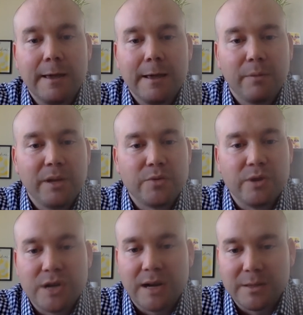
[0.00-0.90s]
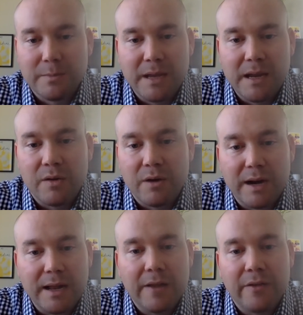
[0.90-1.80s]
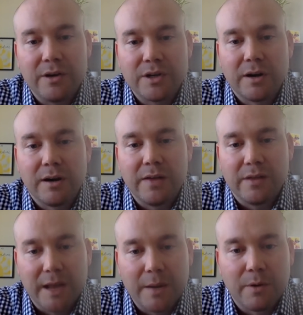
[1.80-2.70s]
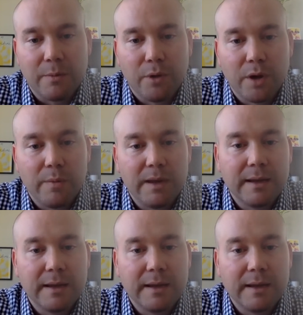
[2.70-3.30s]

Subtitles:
please reach out to me or any other attorney in the Labor and Employment